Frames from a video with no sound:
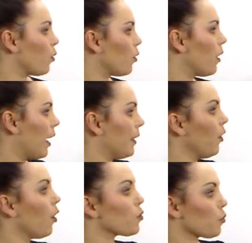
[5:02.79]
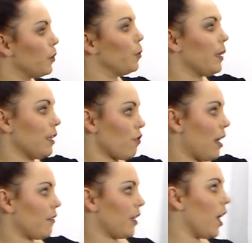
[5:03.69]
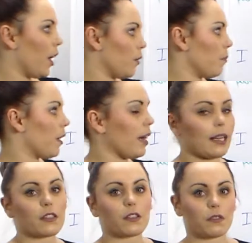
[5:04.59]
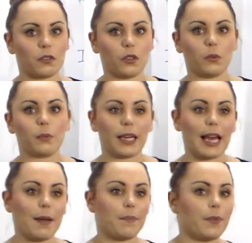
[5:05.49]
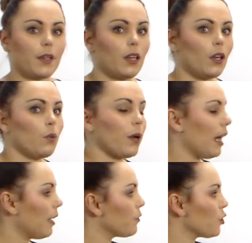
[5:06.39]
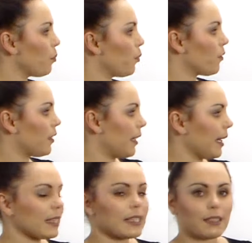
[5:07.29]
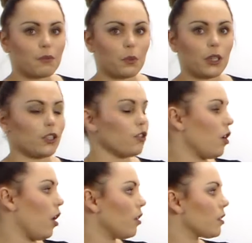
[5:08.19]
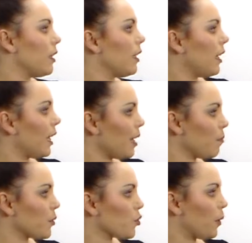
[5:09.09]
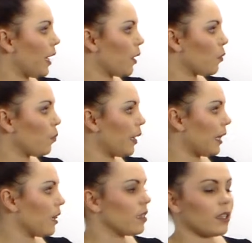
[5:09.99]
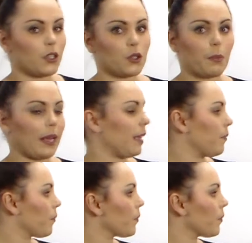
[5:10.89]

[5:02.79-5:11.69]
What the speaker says: or I not will be driving home at 4 p.m. We have to put the negative word not in between will and be.